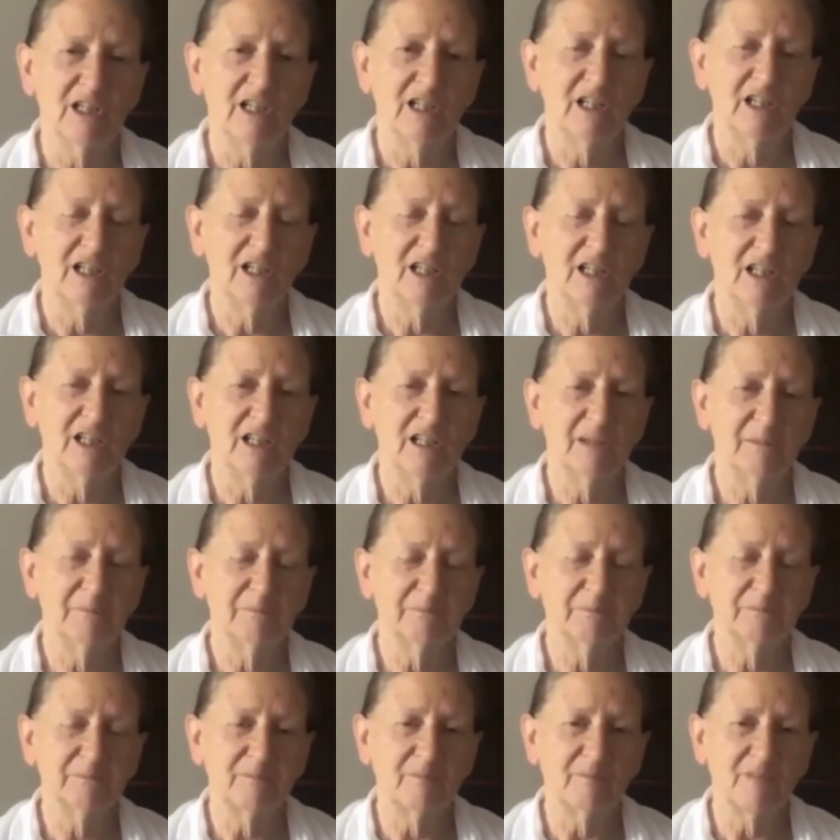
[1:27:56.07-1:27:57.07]

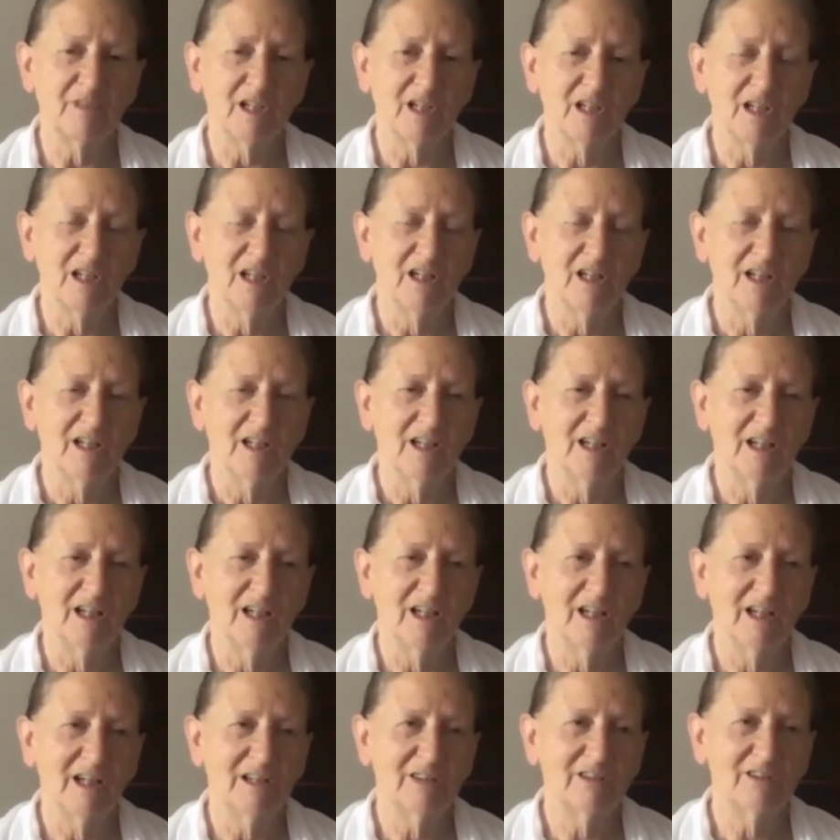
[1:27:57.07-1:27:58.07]

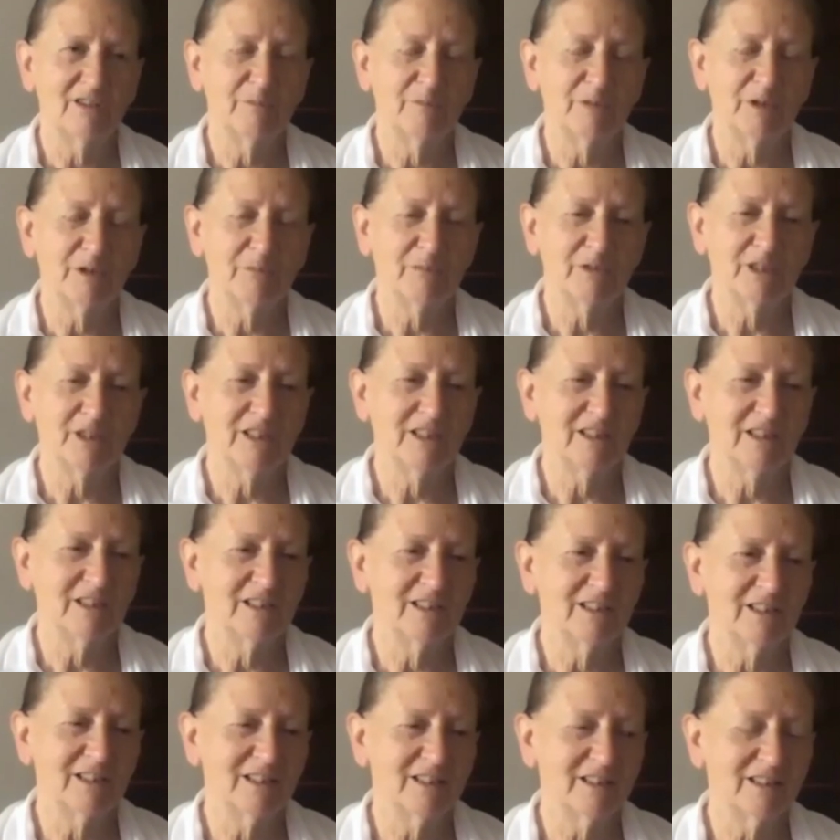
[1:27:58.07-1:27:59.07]
I
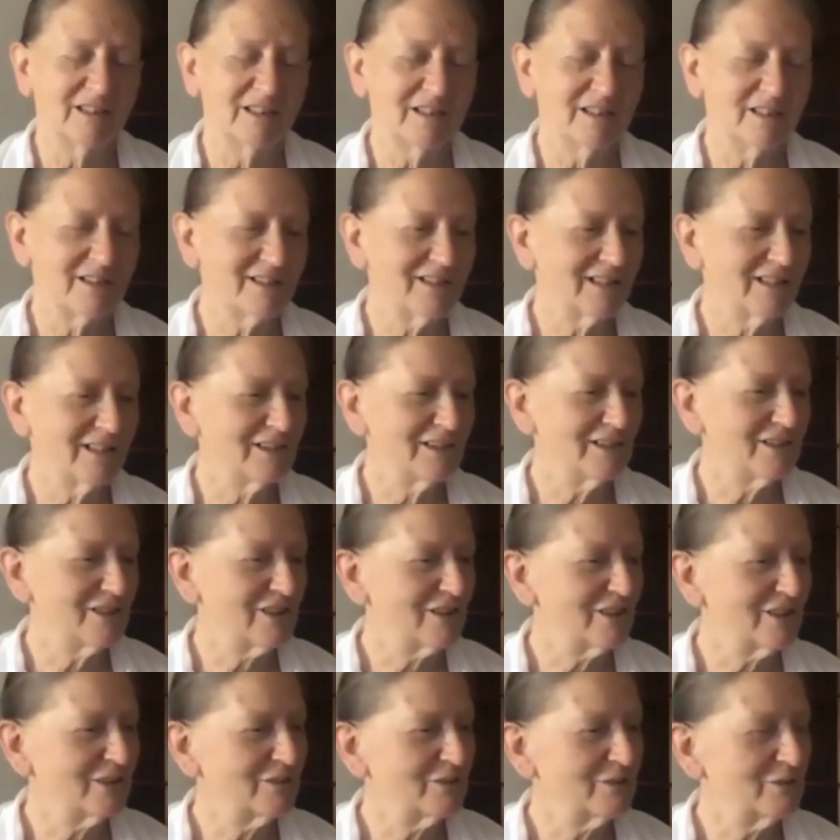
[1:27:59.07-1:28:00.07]
remember listening
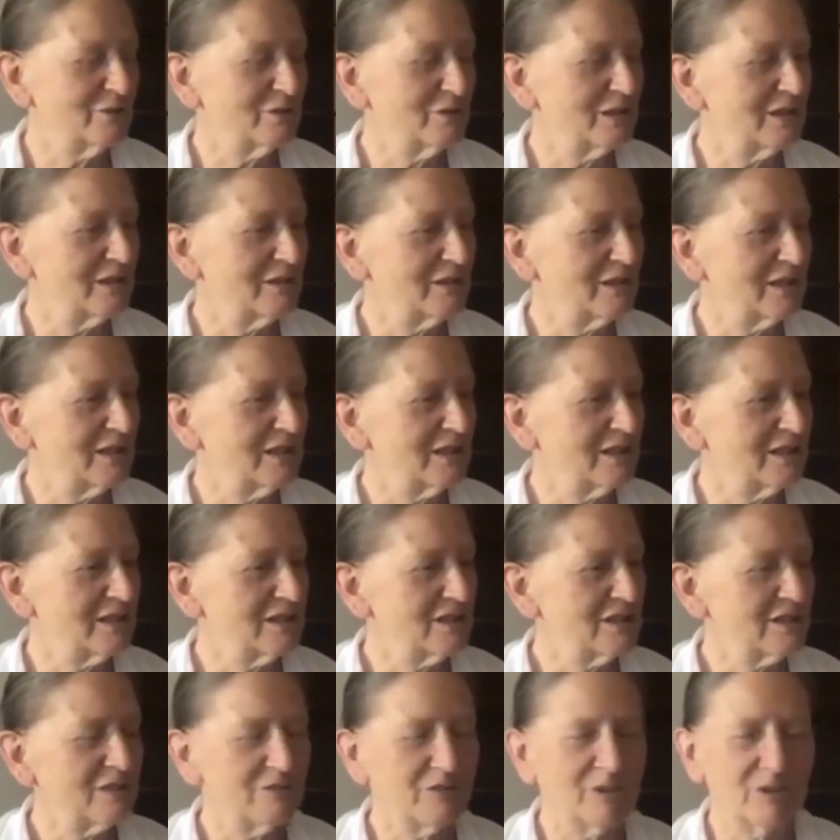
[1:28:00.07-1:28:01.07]
to an
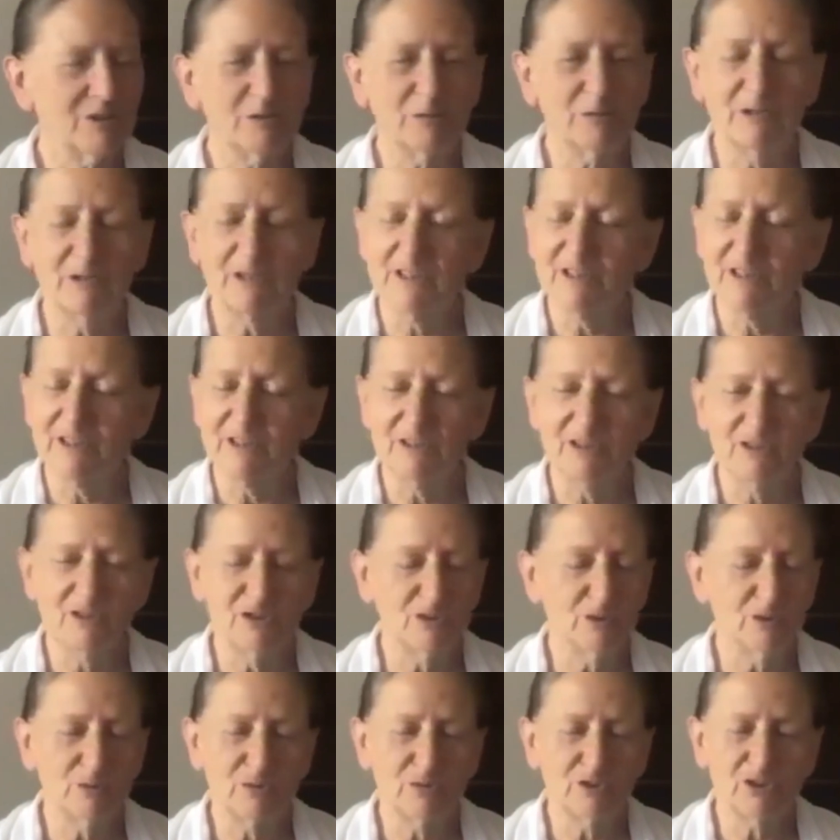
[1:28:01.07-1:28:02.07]
interview with
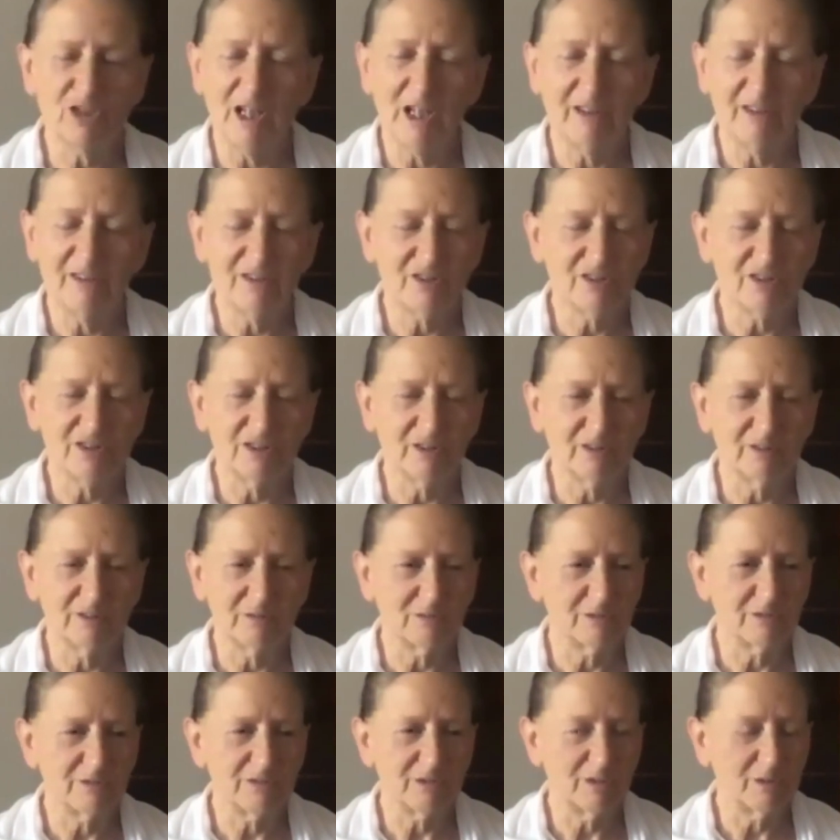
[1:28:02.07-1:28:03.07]
George Harrison
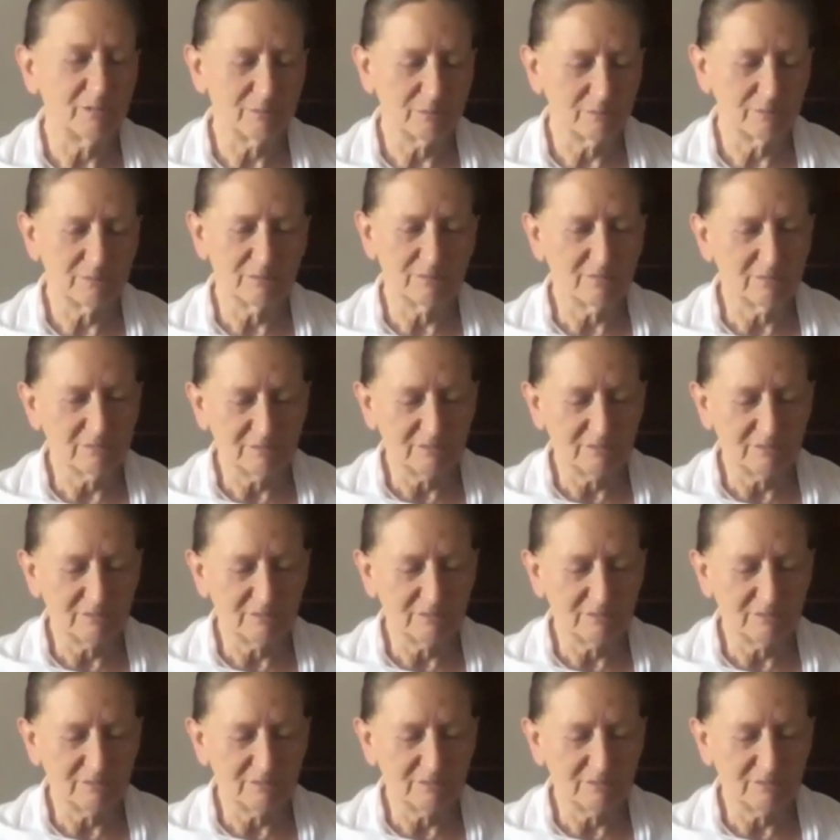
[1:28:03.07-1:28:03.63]
from a